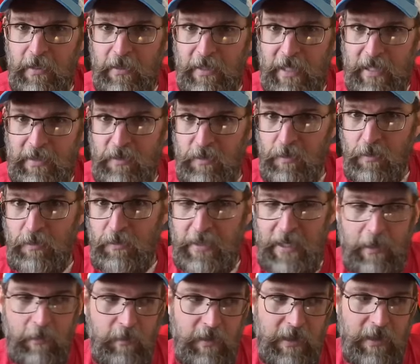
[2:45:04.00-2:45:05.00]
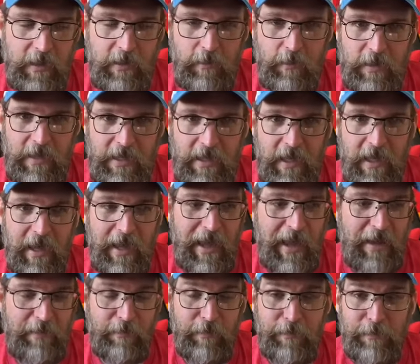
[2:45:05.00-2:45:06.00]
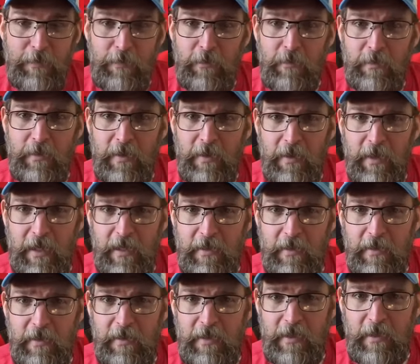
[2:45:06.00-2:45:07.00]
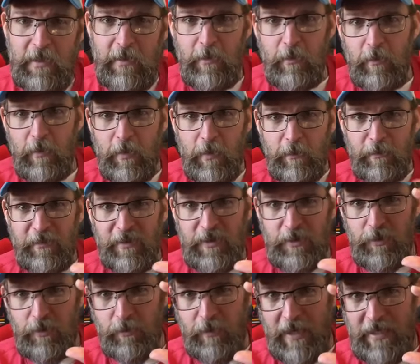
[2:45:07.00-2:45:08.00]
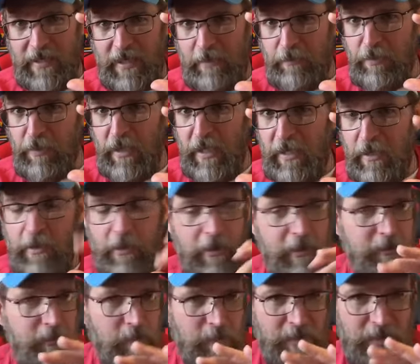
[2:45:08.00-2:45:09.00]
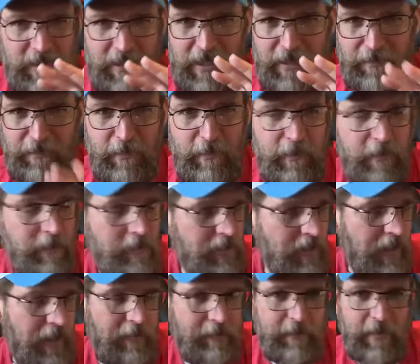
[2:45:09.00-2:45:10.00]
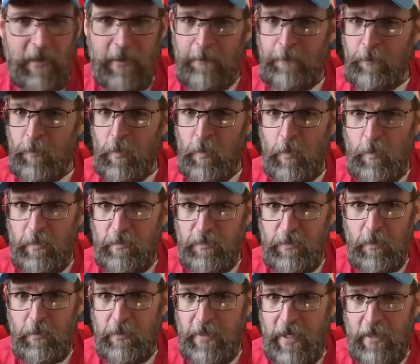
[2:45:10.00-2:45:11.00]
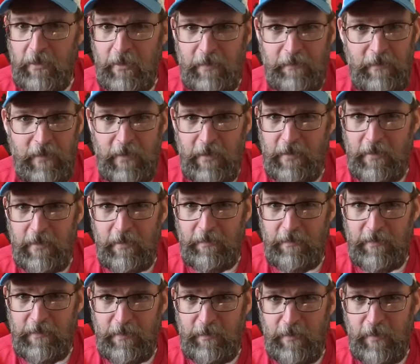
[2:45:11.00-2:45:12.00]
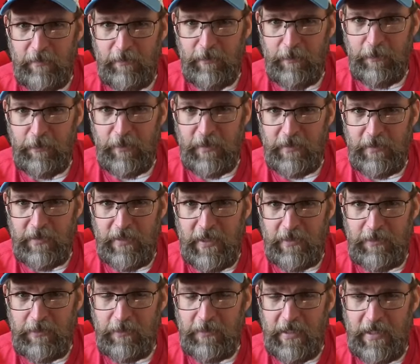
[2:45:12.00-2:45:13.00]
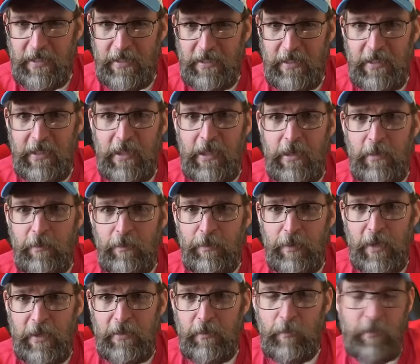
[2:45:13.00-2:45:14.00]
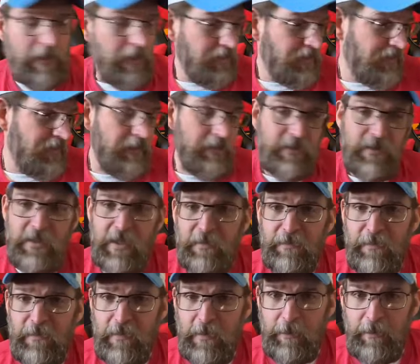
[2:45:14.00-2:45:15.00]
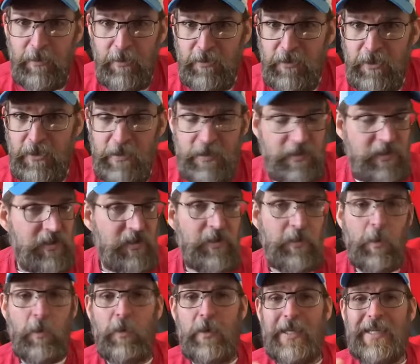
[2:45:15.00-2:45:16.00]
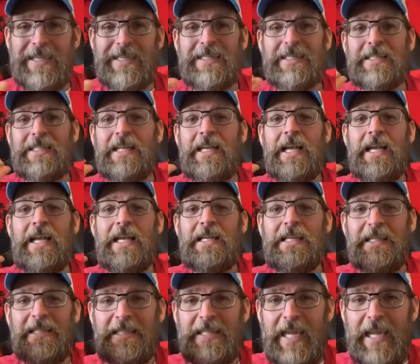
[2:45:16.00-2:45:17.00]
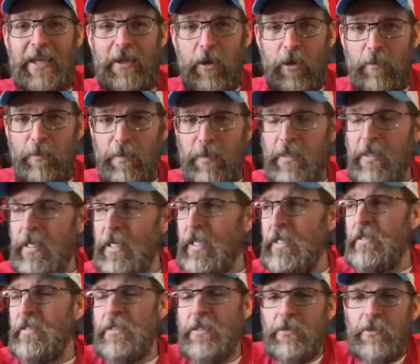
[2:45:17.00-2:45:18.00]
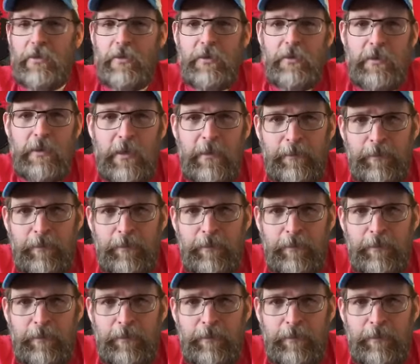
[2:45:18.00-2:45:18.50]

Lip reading: not sold out. We have a few of the official Red Dead playing cards. We just got a few of those left. We've sold out at some other prints yesterday, but there's still stuff to purchase. The store is staying open until